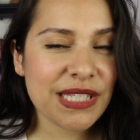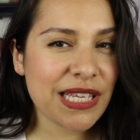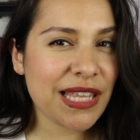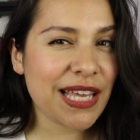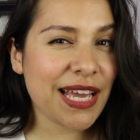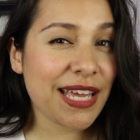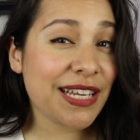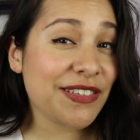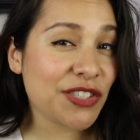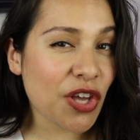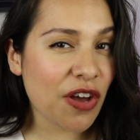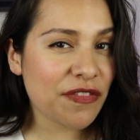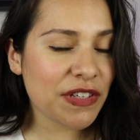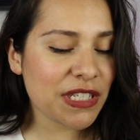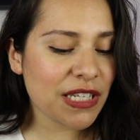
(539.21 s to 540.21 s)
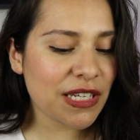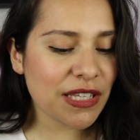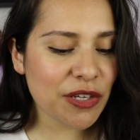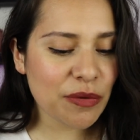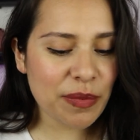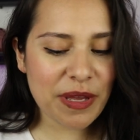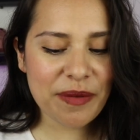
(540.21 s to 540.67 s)
See how that kind of softened it a
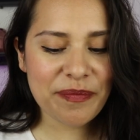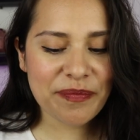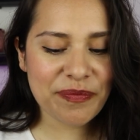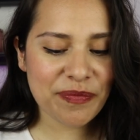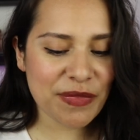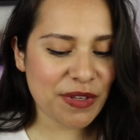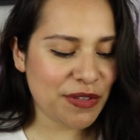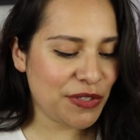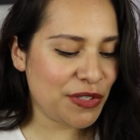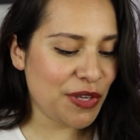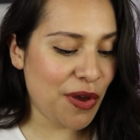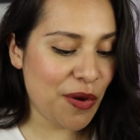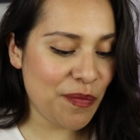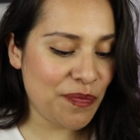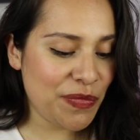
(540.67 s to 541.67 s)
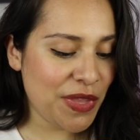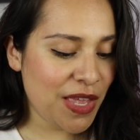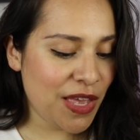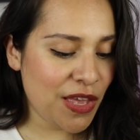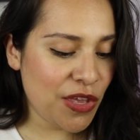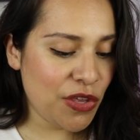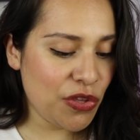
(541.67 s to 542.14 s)
little bit? So
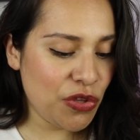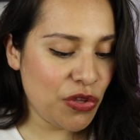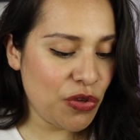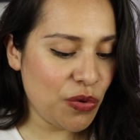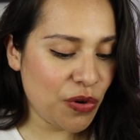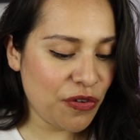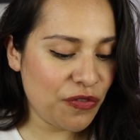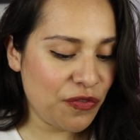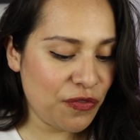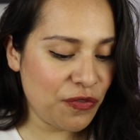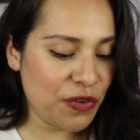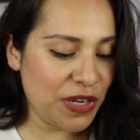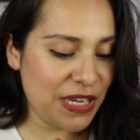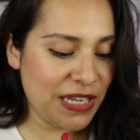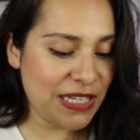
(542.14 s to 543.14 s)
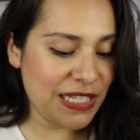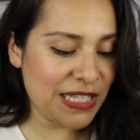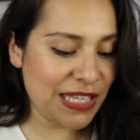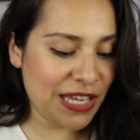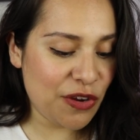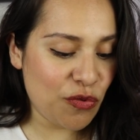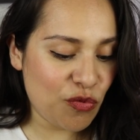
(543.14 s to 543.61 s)
you are free
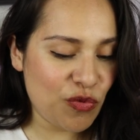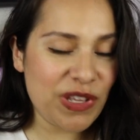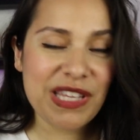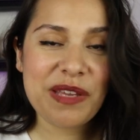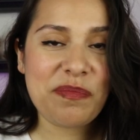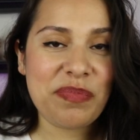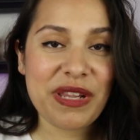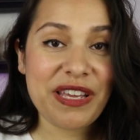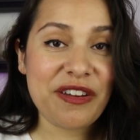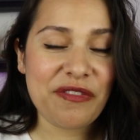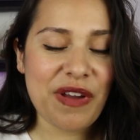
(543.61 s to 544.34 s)
to like really play